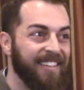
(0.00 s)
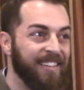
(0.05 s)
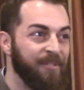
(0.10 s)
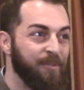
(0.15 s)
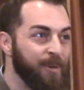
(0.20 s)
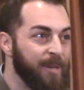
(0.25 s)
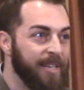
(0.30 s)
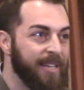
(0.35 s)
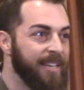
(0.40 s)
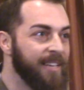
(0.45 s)
It
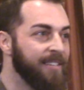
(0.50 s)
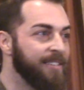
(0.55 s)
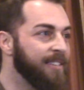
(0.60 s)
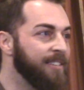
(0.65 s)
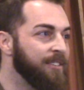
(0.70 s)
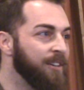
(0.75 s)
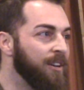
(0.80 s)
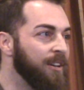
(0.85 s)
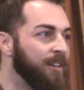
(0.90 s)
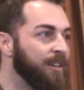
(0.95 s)
really is.
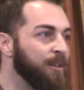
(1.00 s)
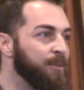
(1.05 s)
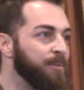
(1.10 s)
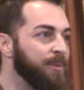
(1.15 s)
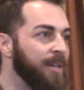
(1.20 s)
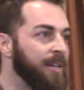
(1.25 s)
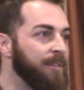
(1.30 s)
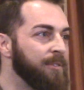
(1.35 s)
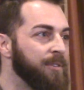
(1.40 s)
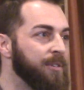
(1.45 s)
It's all it
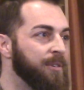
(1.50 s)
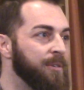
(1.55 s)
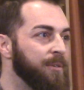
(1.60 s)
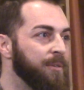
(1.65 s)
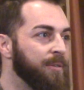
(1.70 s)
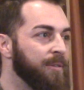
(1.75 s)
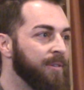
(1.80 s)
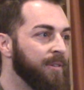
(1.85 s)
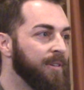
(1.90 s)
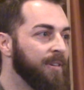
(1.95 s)
comes down to.
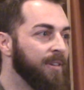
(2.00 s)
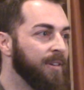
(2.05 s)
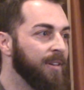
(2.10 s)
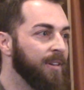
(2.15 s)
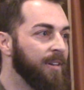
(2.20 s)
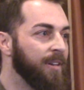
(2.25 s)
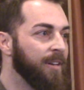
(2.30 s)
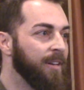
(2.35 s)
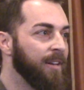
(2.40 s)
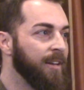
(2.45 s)

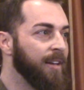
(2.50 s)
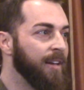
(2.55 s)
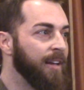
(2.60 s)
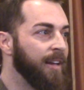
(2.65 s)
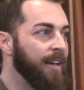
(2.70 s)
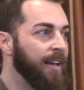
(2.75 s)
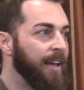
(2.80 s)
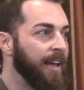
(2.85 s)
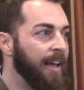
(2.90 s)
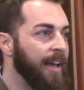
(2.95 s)

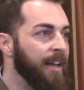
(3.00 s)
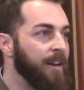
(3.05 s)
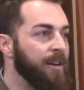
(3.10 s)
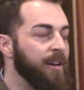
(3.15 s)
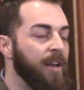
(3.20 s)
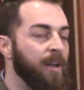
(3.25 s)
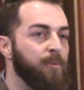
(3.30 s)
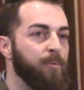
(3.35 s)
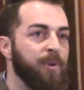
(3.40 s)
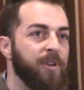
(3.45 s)

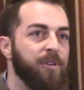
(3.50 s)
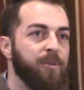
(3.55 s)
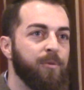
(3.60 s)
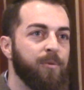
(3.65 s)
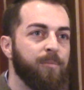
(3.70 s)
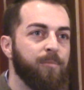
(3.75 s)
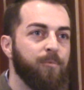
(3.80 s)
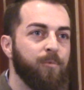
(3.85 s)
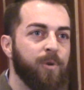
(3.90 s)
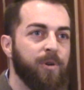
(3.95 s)
And when
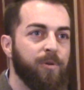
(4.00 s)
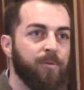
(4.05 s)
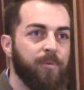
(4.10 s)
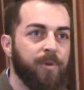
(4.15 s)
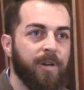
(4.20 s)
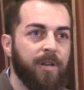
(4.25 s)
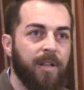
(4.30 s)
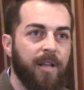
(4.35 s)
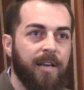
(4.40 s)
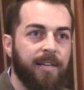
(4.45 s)
you
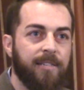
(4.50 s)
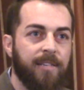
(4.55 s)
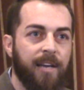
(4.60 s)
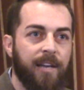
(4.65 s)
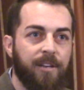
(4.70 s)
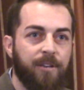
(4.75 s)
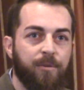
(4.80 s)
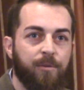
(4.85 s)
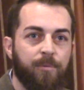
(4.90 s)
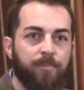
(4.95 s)
realize
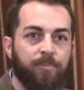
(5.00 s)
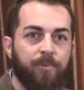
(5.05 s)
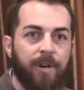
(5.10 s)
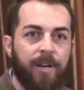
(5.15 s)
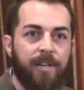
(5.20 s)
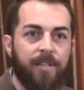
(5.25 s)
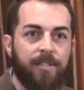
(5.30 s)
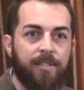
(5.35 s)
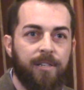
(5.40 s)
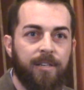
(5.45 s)
that and you
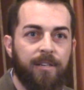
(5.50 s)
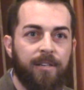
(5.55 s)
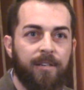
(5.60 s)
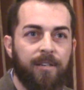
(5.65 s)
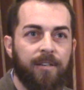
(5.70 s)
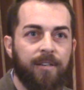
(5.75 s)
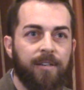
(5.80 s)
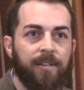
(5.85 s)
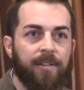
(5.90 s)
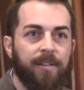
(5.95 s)
embrace it,